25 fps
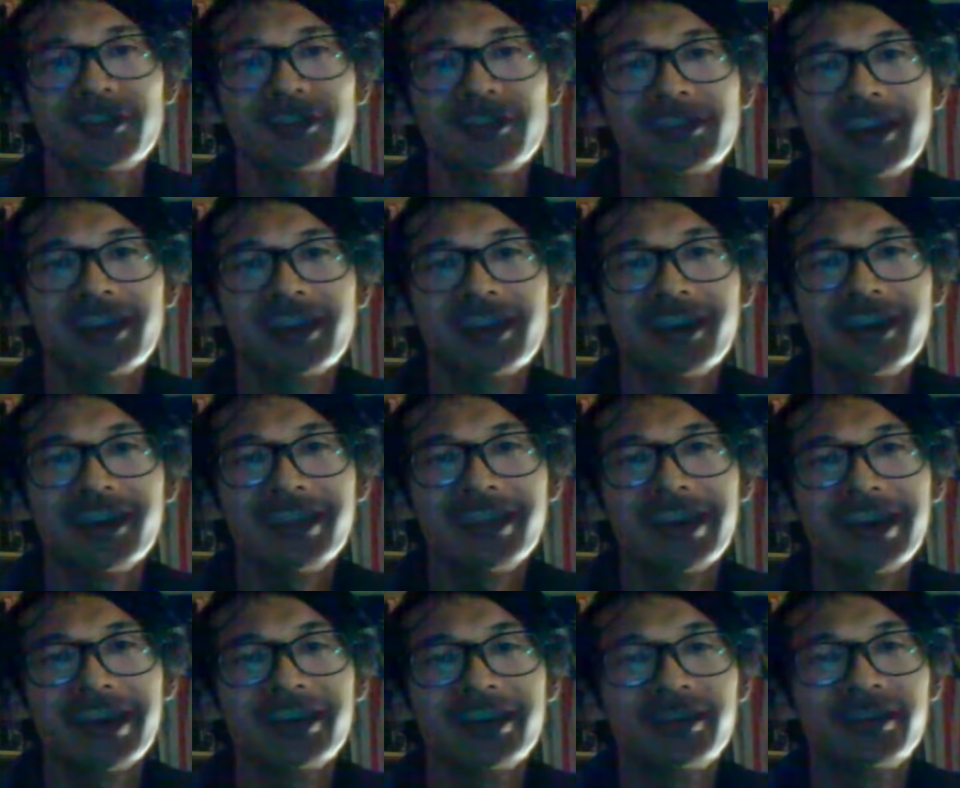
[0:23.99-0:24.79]
Okay
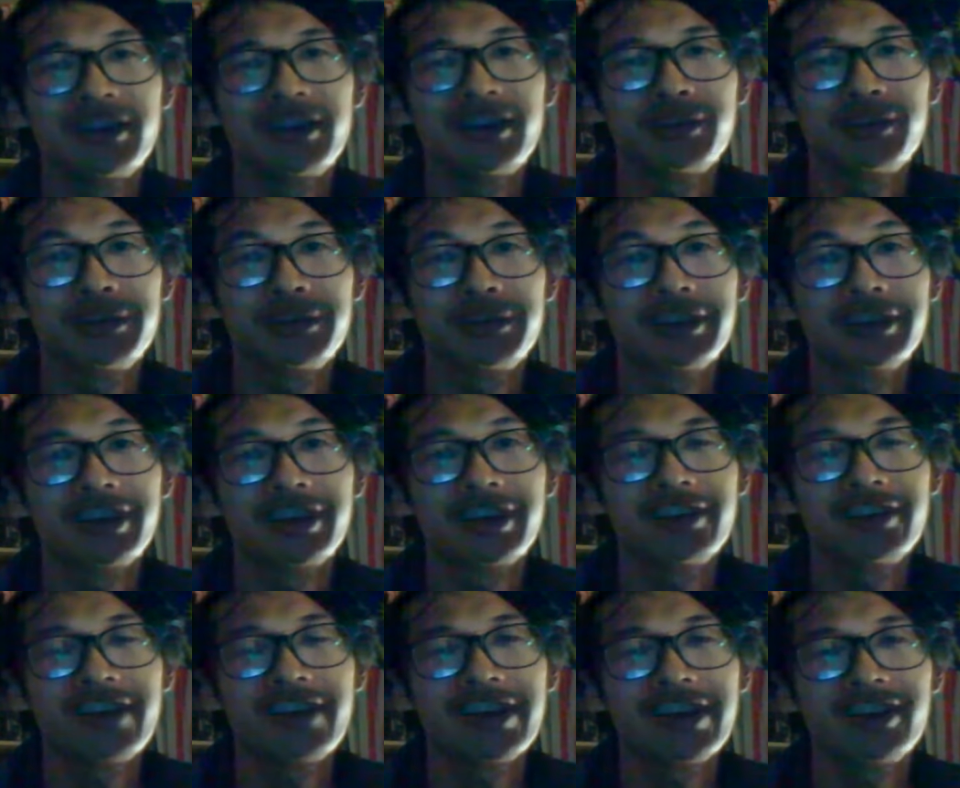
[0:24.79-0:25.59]
then, we'll
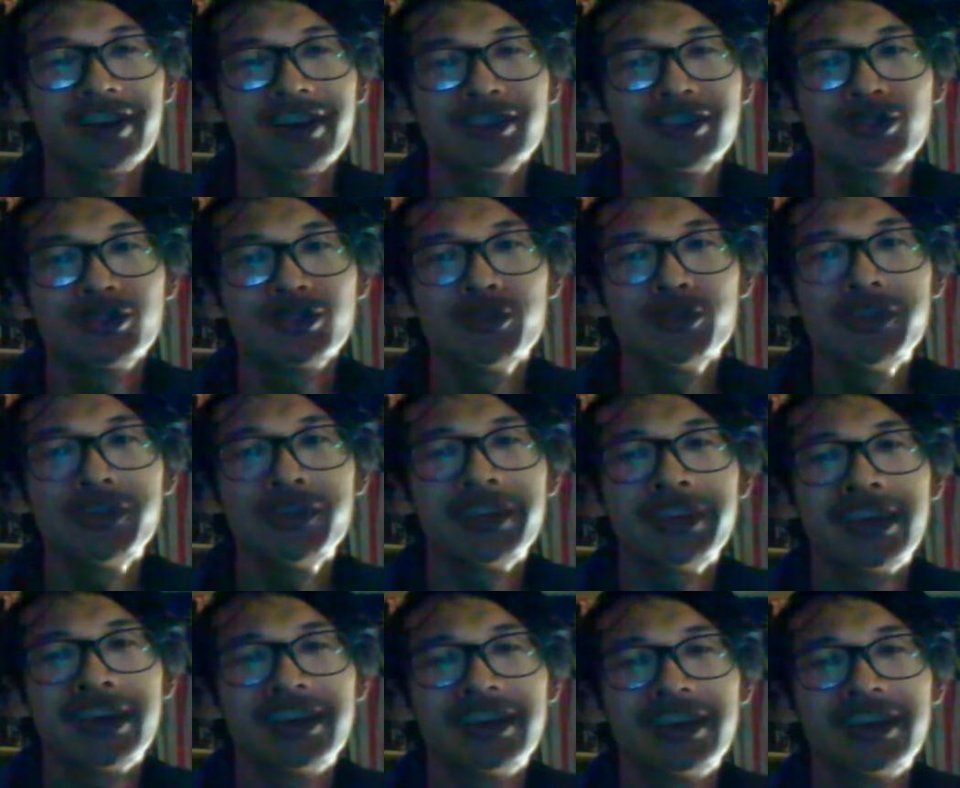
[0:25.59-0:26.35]
get right on to it